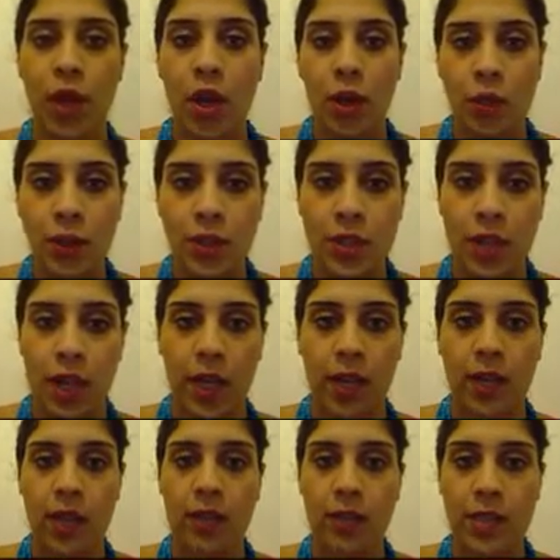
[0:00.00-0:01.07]
We check
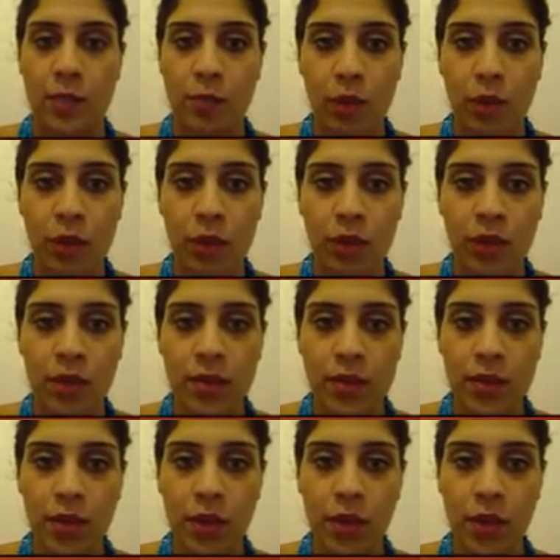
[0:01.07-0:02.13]
the
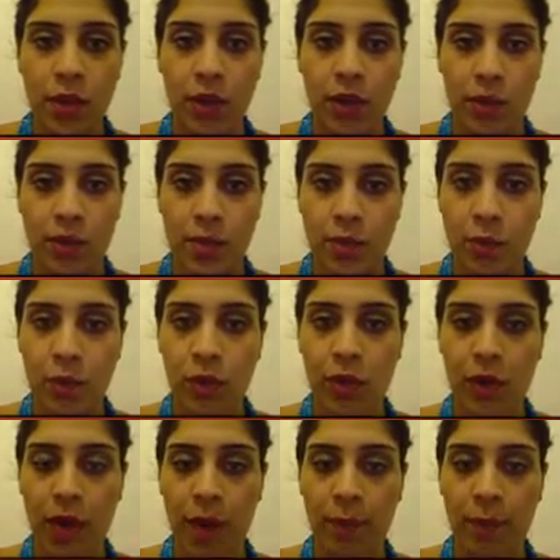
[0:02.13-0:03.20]
smaller
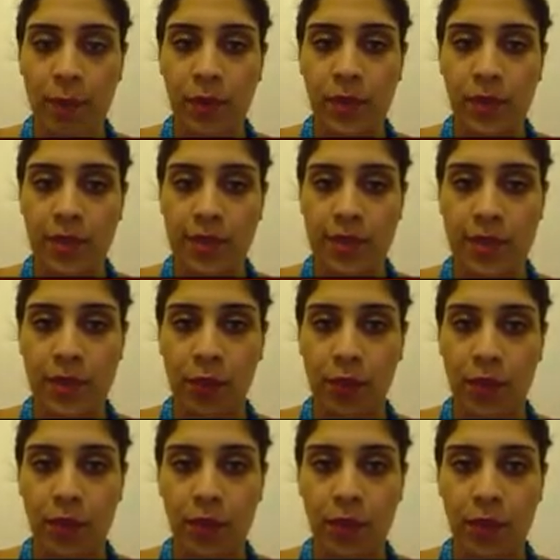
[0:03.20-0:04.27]
apple is the
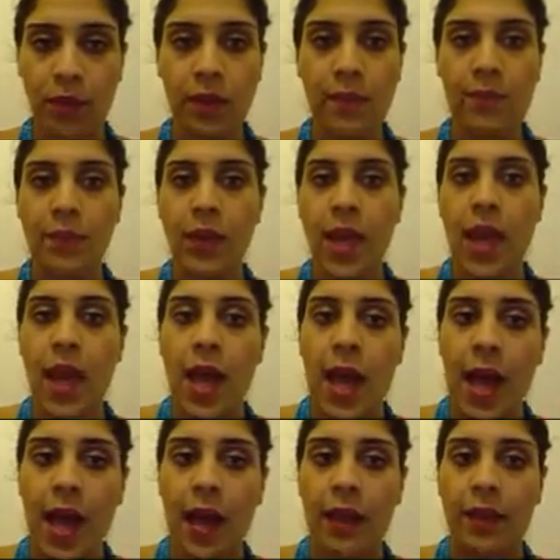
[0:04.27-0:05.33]
green one,
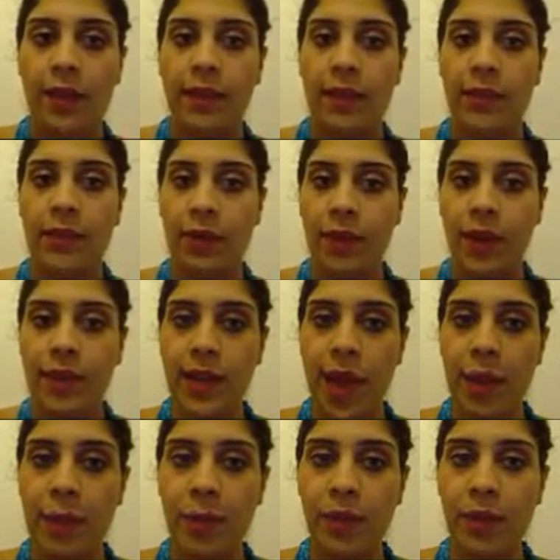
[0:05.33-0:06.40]
and the red
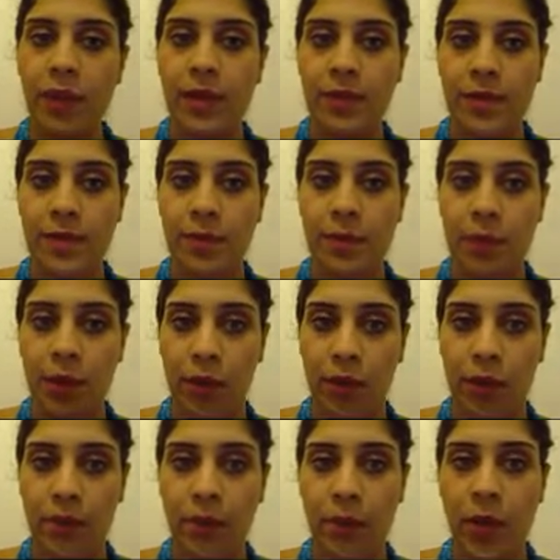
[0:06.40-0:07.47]
apple is the bigger.
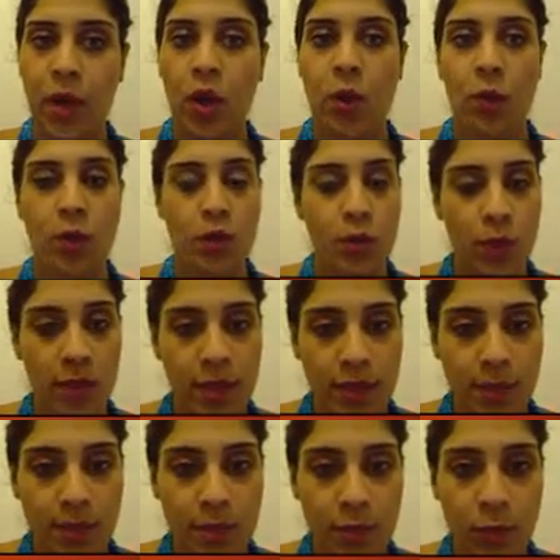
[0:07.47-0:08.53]
Which one is
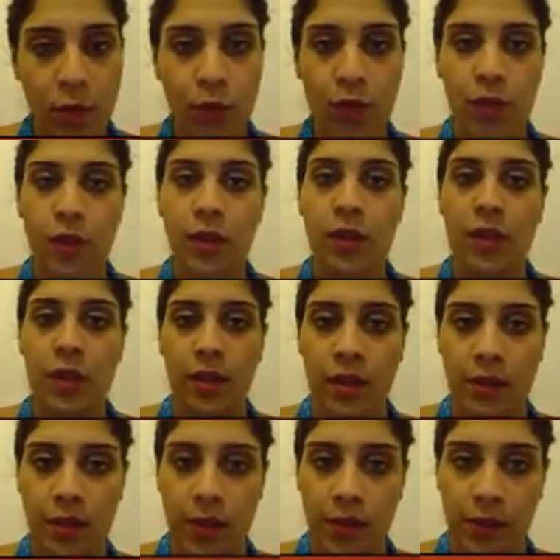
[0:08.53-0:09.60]
the smaller?
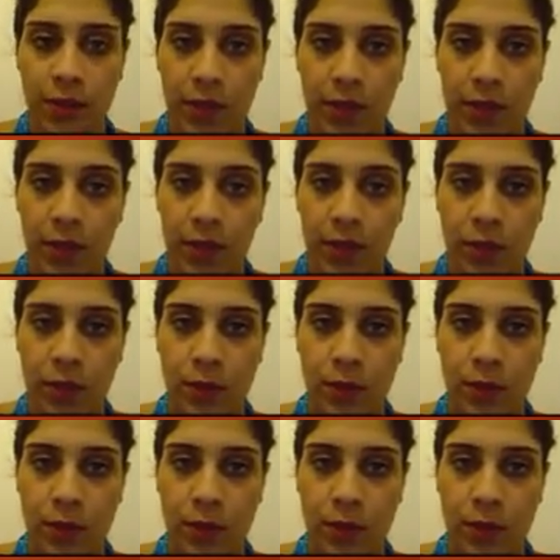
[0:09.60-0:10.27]
The green.